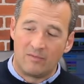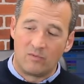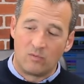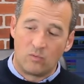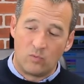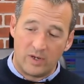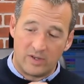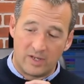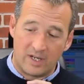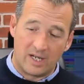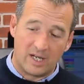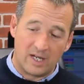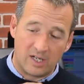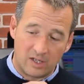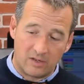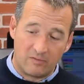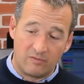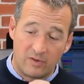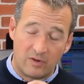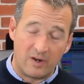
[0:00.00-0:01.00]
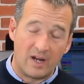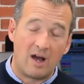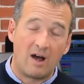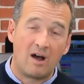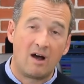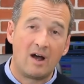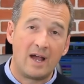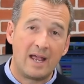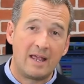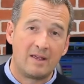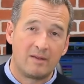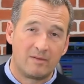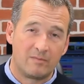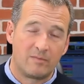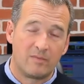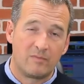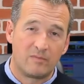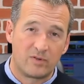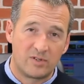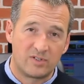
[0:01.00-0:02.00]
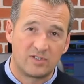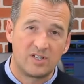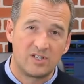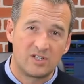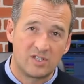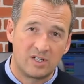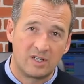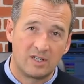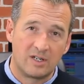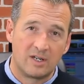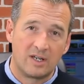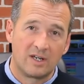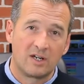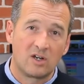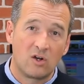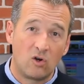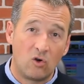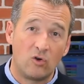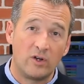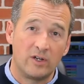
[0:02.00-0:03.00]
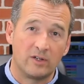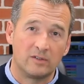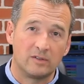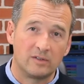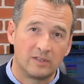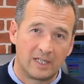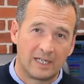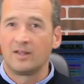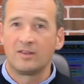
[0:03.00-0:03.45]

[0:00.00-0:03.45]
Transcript: with a very high precision coil.